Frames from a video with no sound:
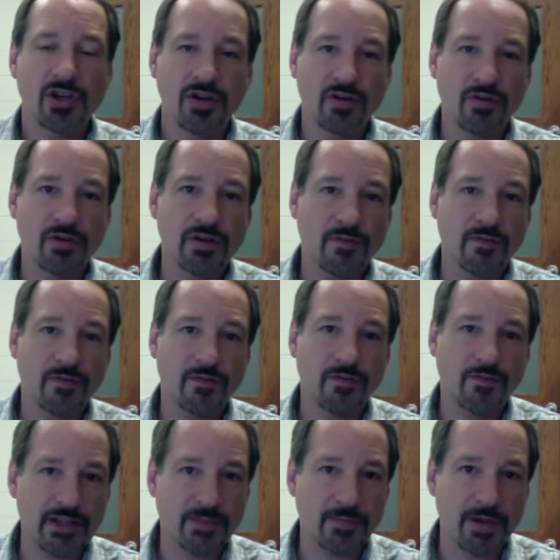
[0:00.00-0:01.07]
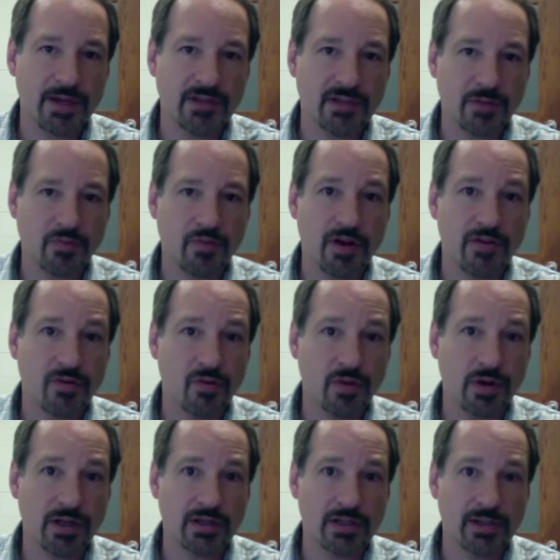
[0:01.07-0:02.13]
you're going to fill that space up rather
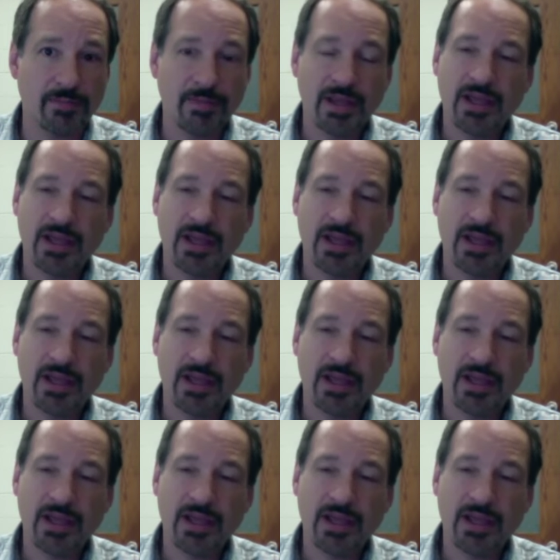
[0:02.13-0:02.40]
quickly.